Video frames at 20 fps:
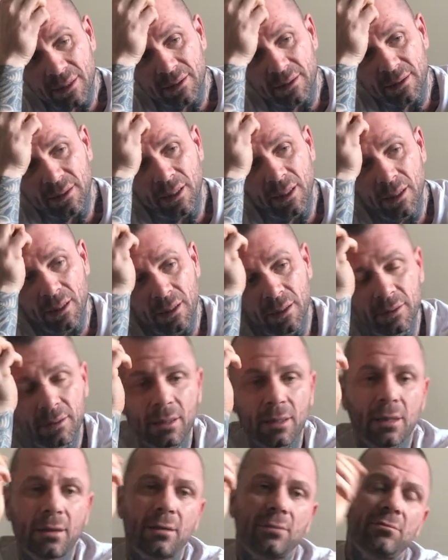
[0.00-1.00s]

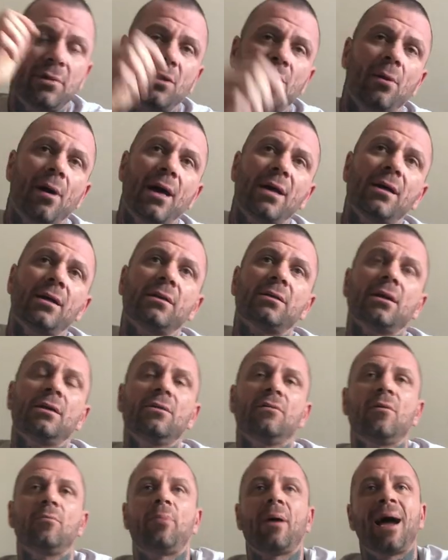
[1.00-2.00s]
still required
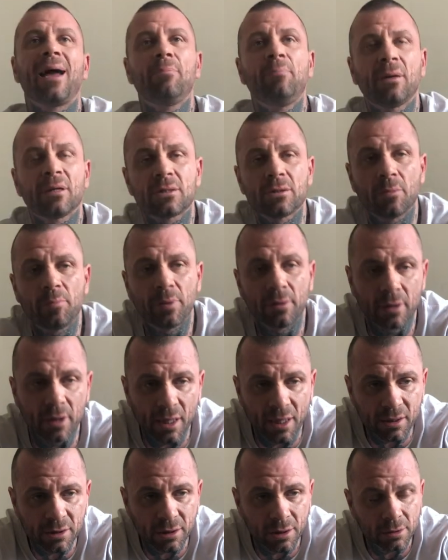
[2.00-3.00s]
another bypass
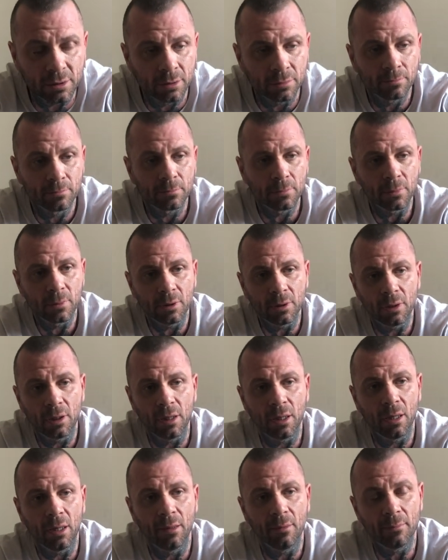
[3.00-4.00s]
operation,
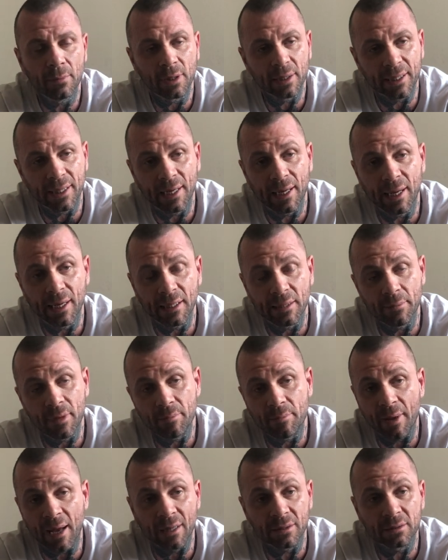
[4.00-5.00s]
again in
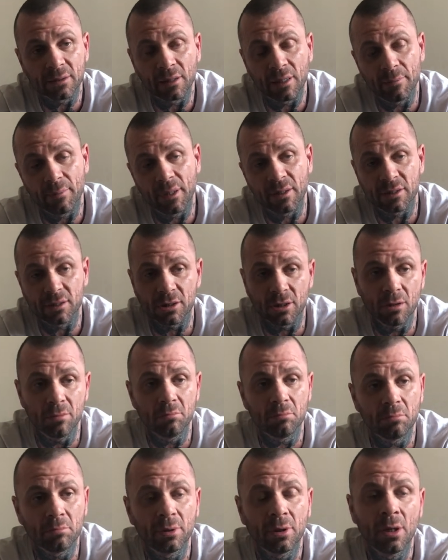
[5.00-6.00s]
my
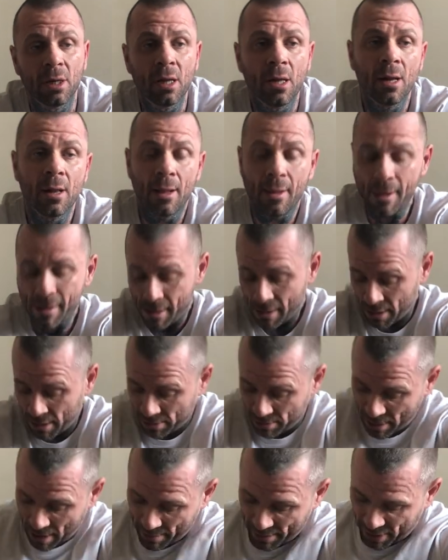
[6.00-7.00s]
stump,
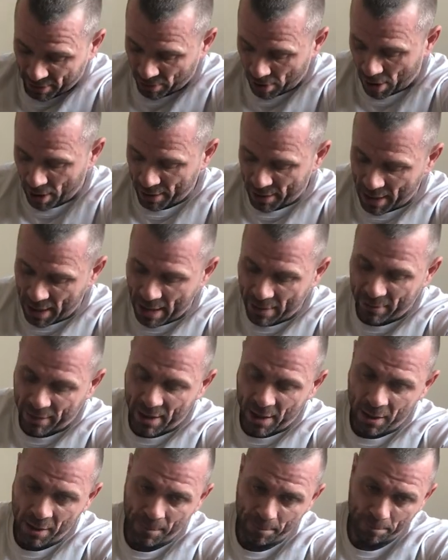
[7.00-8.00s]
around my groin
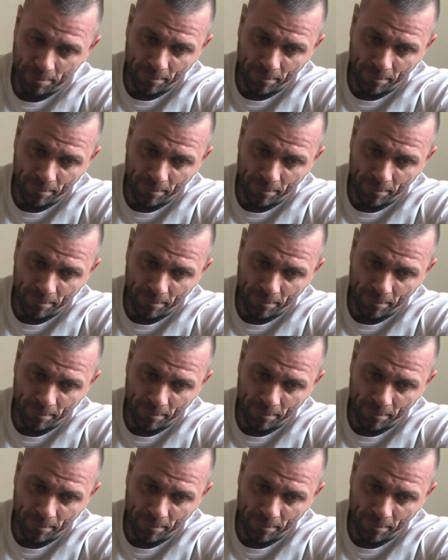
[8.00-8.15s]
area,